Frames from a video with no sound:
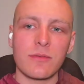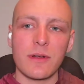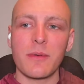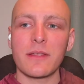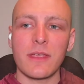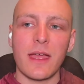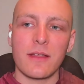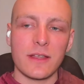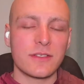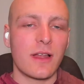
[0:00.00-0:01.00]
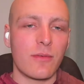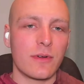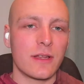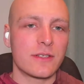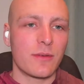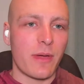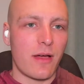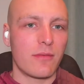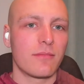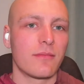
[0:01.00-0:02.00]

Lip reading: What about that? That's not what it's about.